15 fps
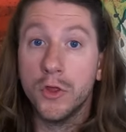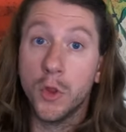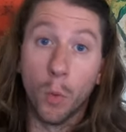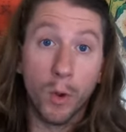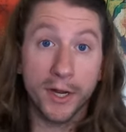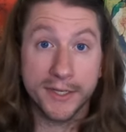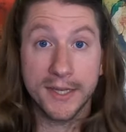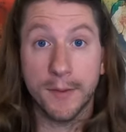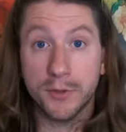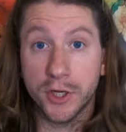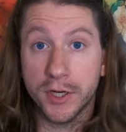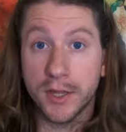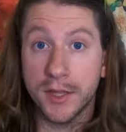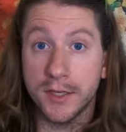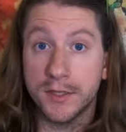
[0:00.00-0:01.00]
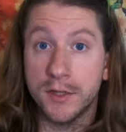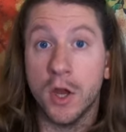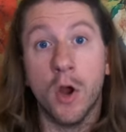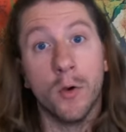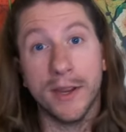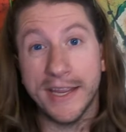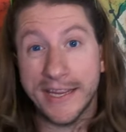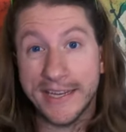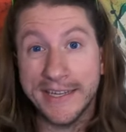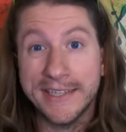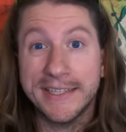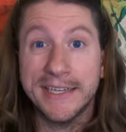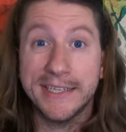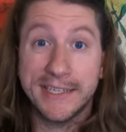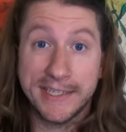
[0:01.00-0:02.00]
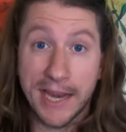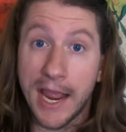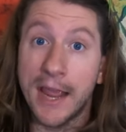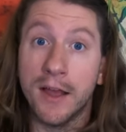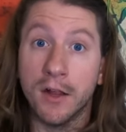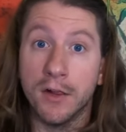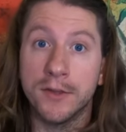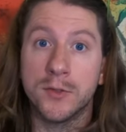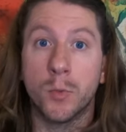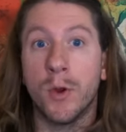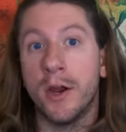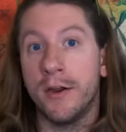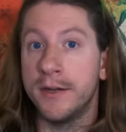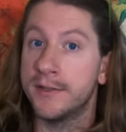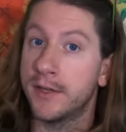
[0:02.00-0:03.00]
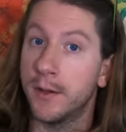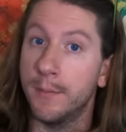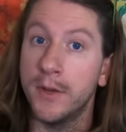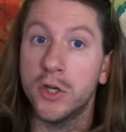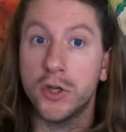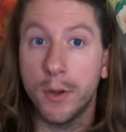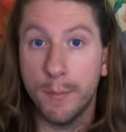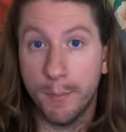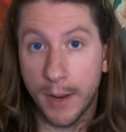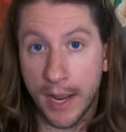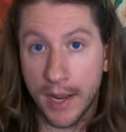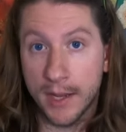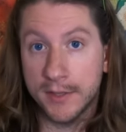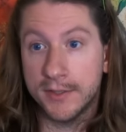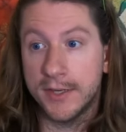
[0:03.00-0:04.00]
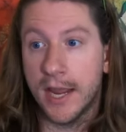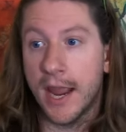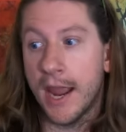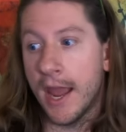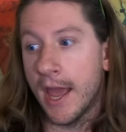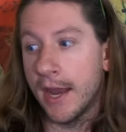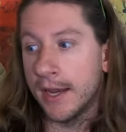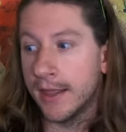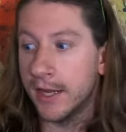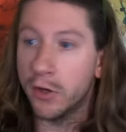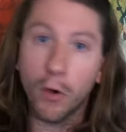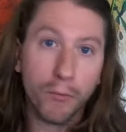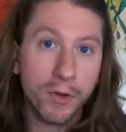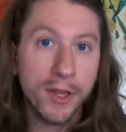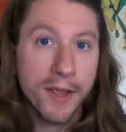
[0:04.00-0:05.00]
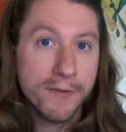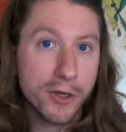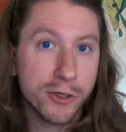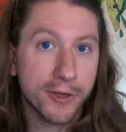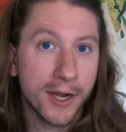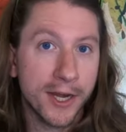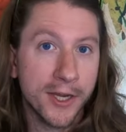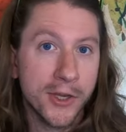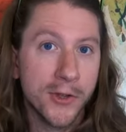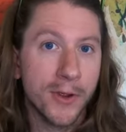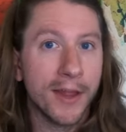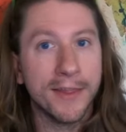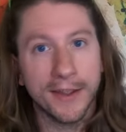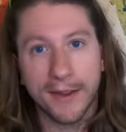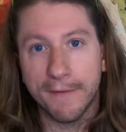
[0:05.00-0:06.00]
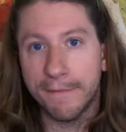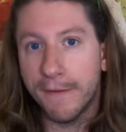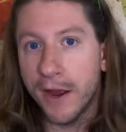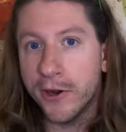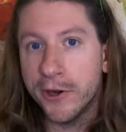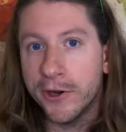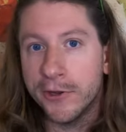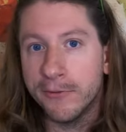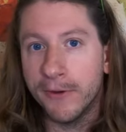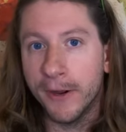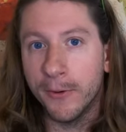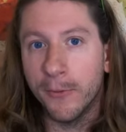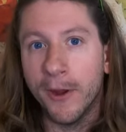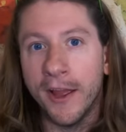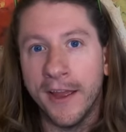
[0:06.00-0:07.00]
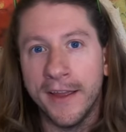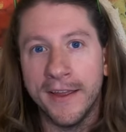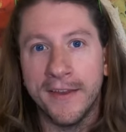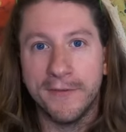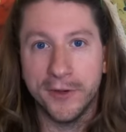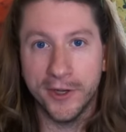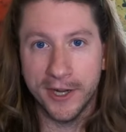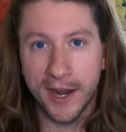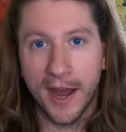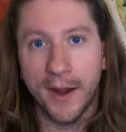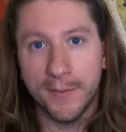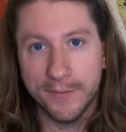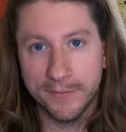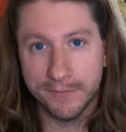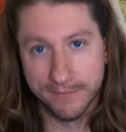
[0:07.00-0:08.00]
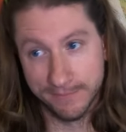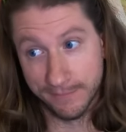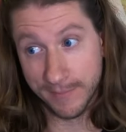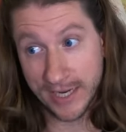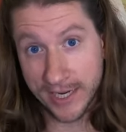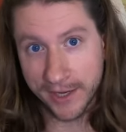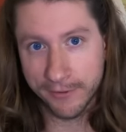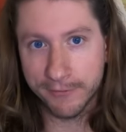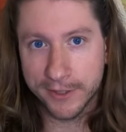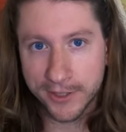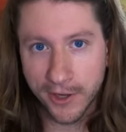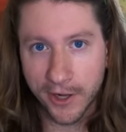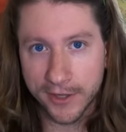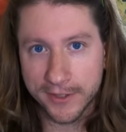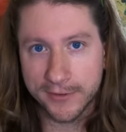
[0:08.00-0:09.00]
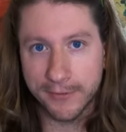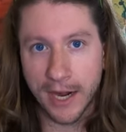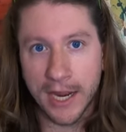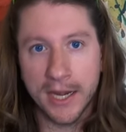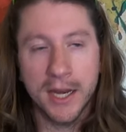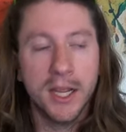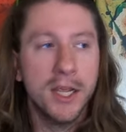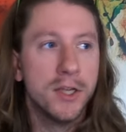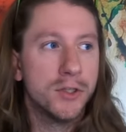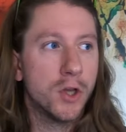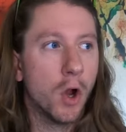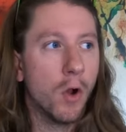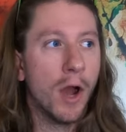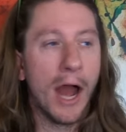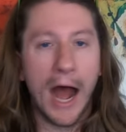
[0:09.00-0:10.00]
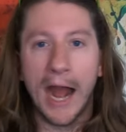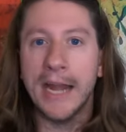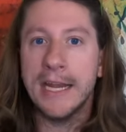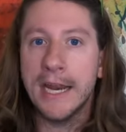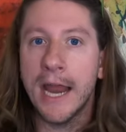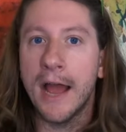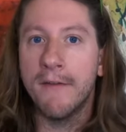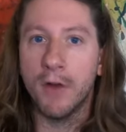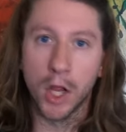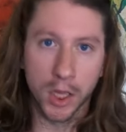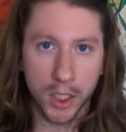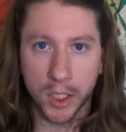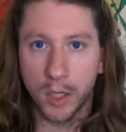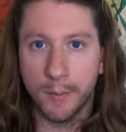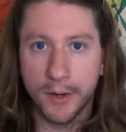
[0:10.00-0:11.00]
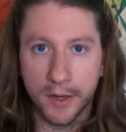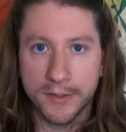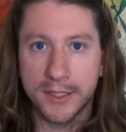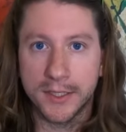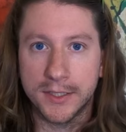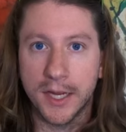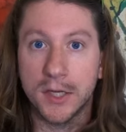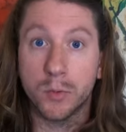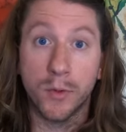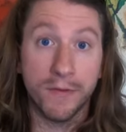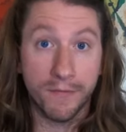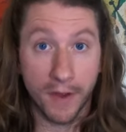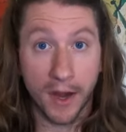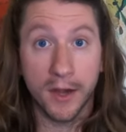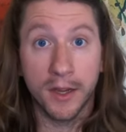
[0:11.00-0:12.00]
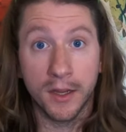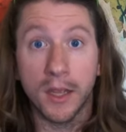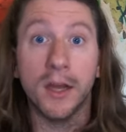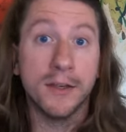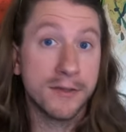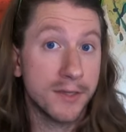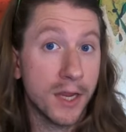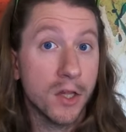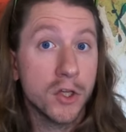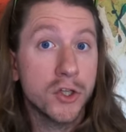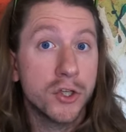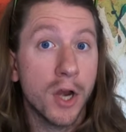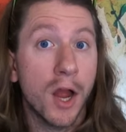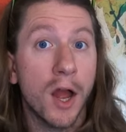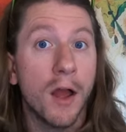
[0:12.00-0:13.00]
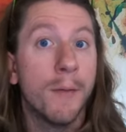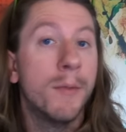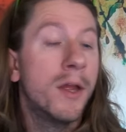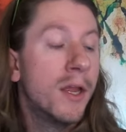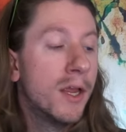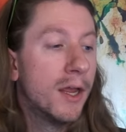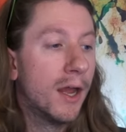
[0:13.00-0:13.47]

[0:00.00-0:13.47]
The one exception to this, though, is sales, where it's commission-based and they don't really have to train you and they can fire you right away if you're not meeting results, right? So I did have a little bit of success with finding a sales job.